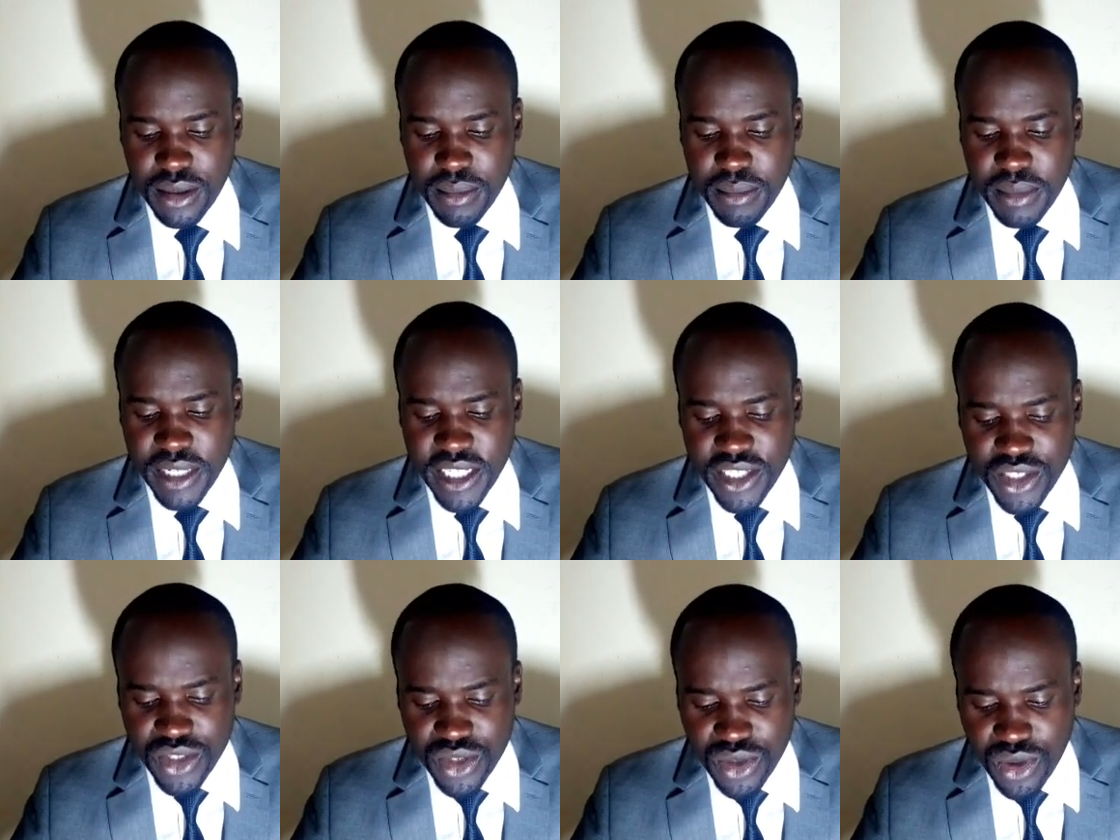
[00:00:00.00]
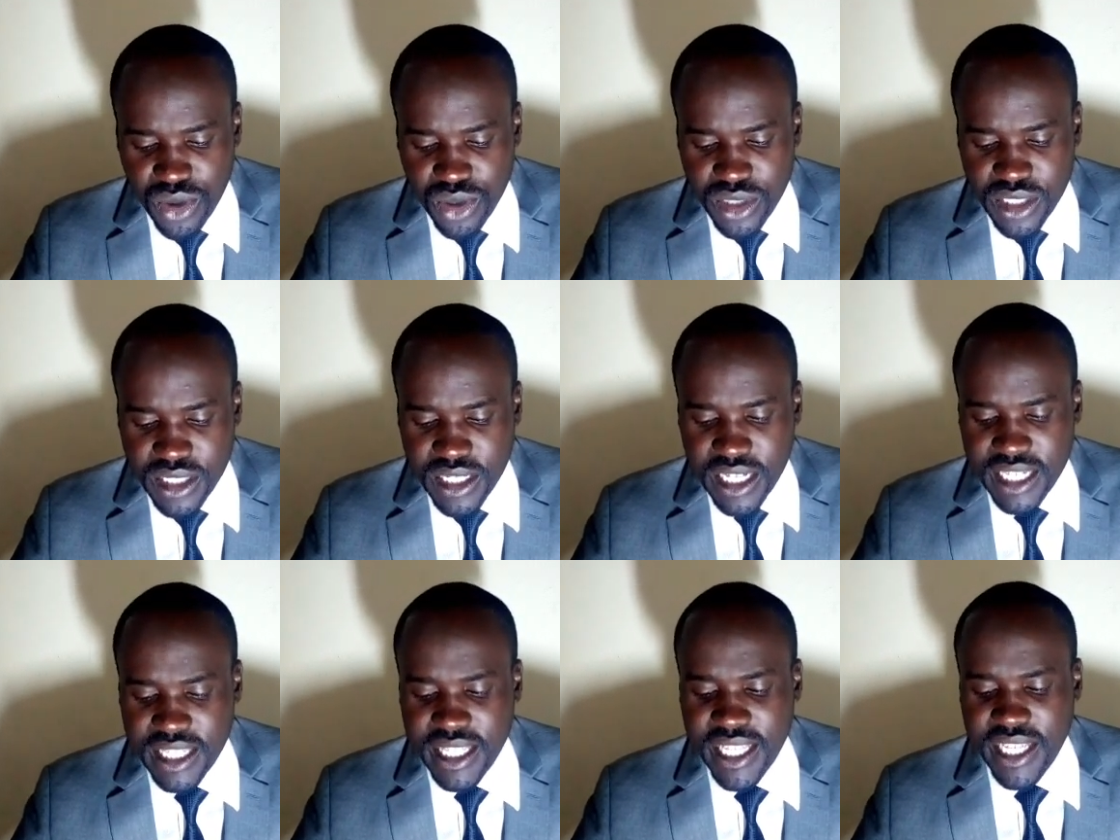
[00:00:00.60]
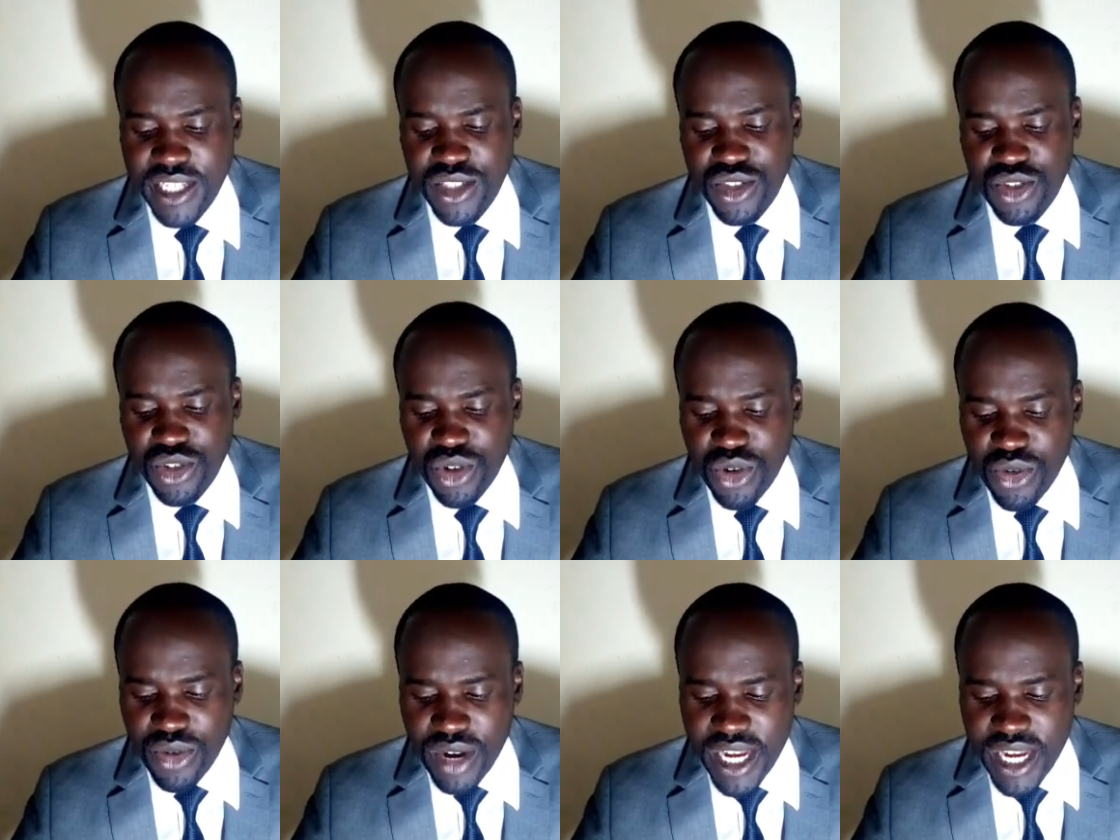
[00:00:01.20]
please note that there is
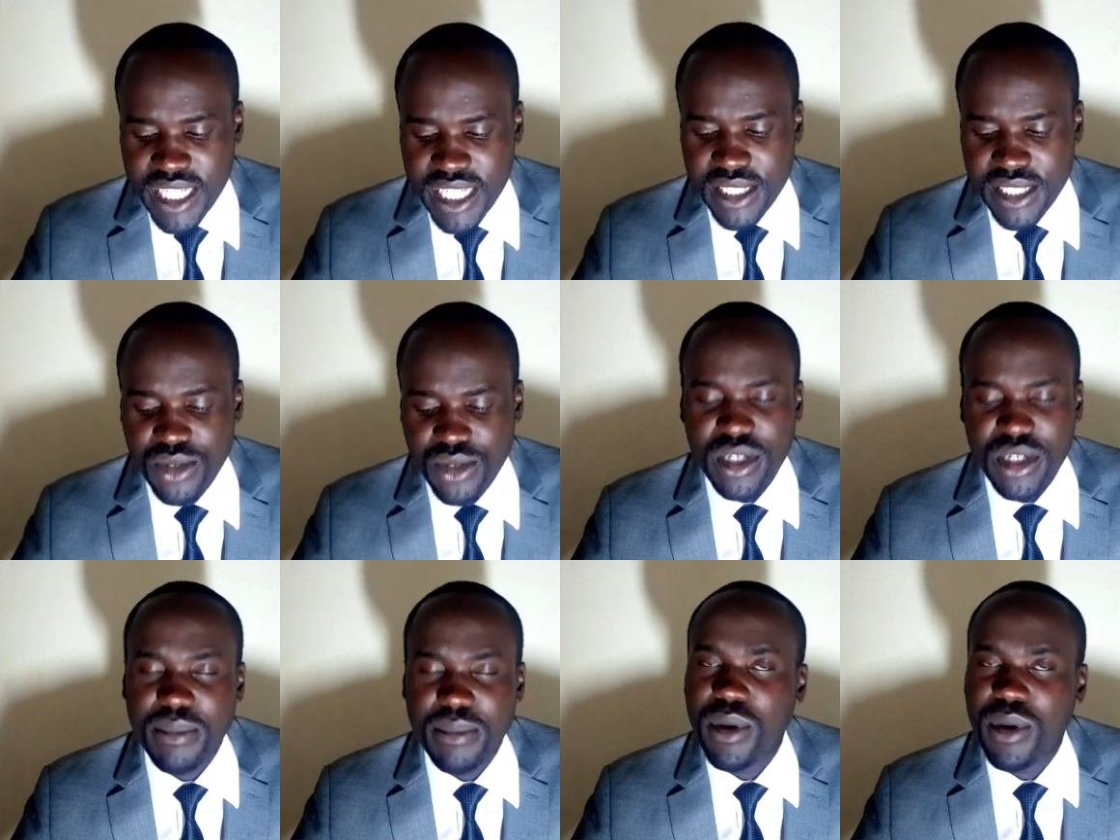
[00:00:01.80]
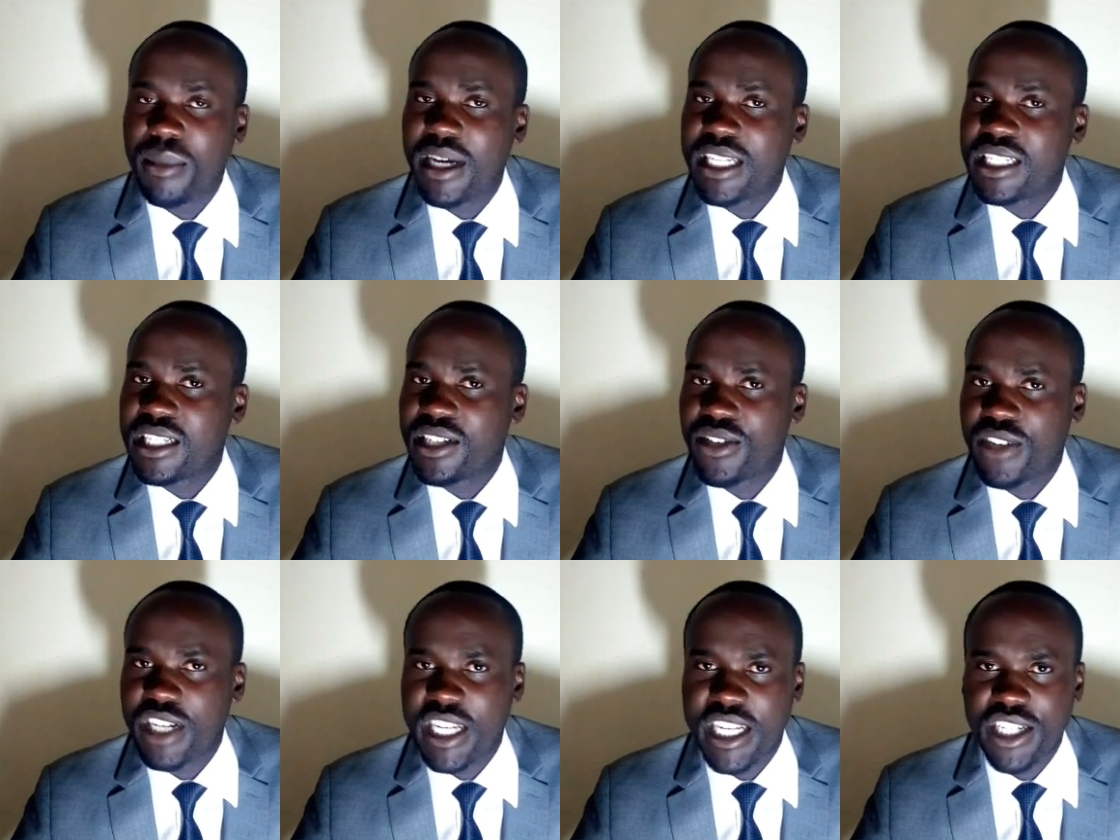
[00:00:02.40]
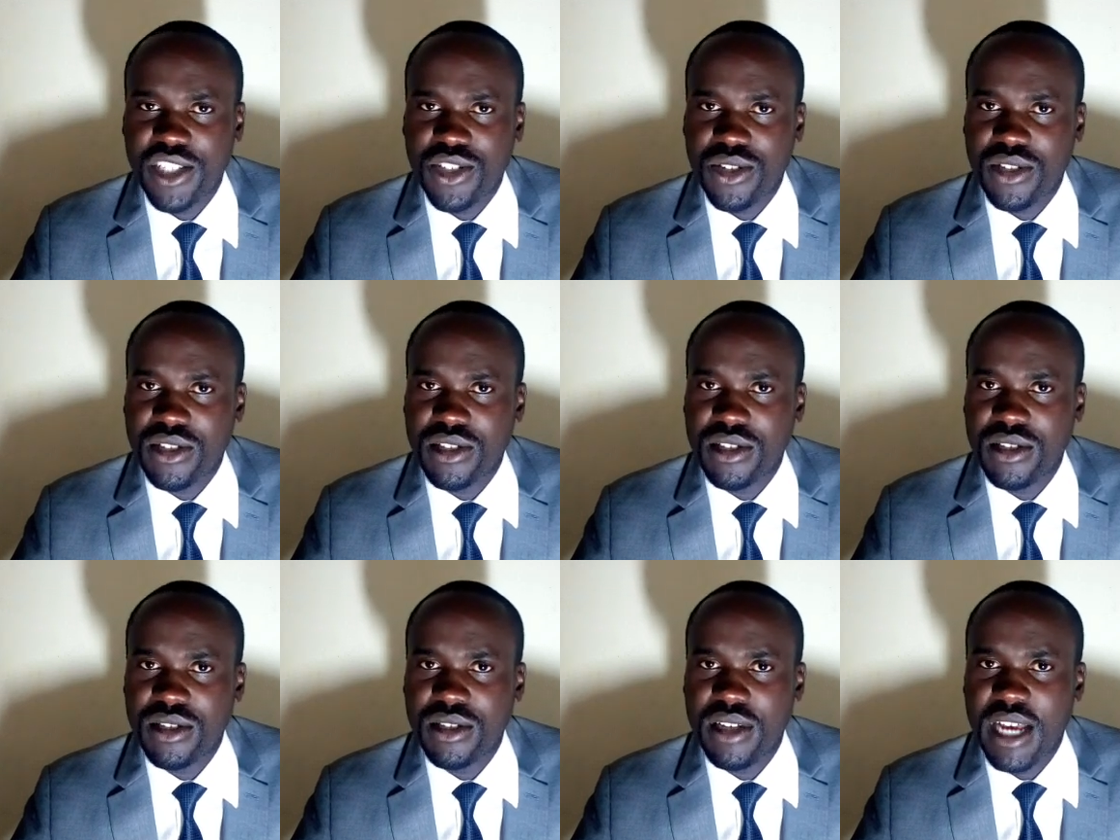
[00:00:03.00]
no right to diplomatic
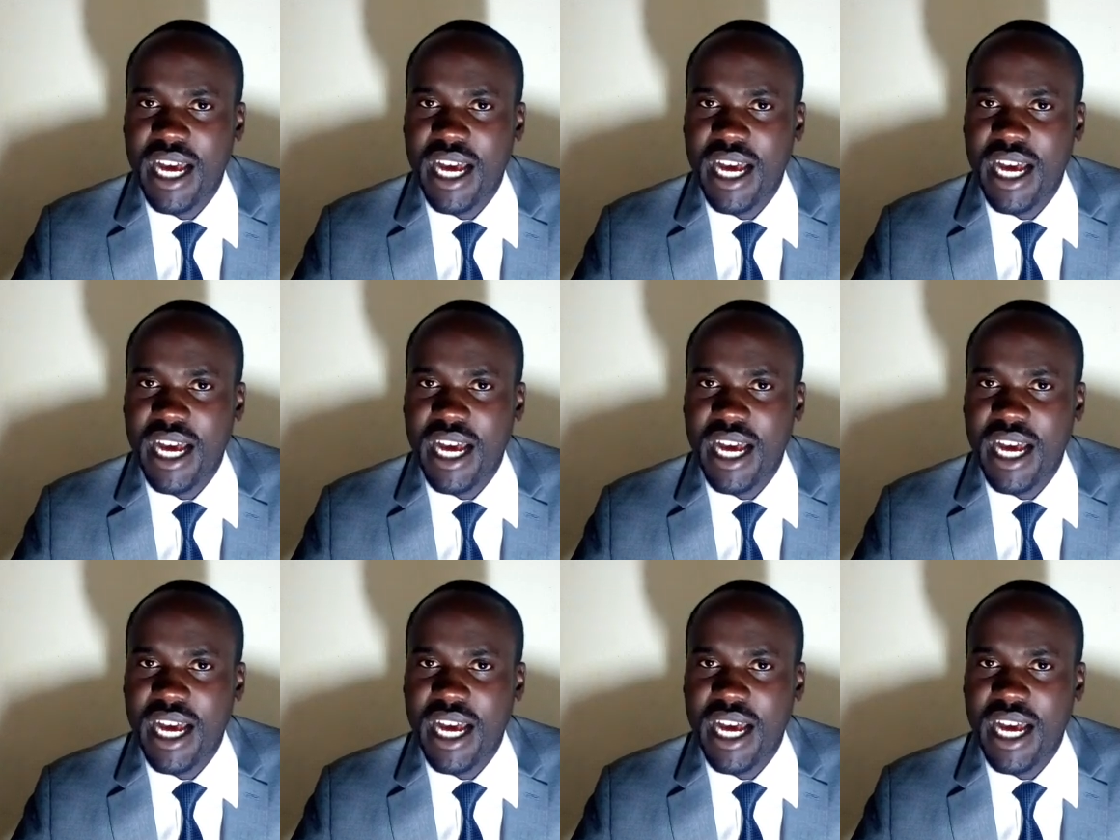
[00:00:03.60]
relations.